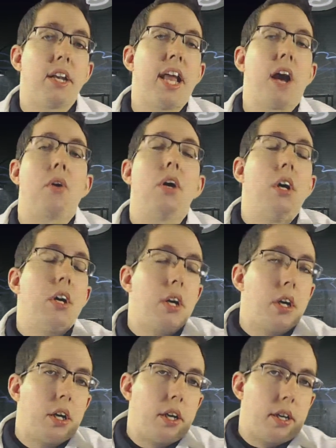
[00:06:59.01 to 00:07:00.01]
Now,
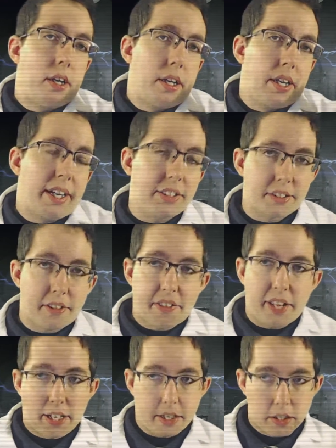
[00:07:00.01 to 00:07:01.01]
here's the
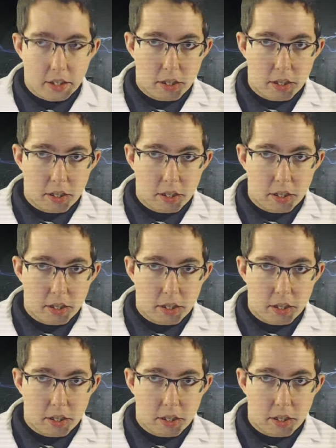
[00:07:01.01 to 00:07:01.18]
thing.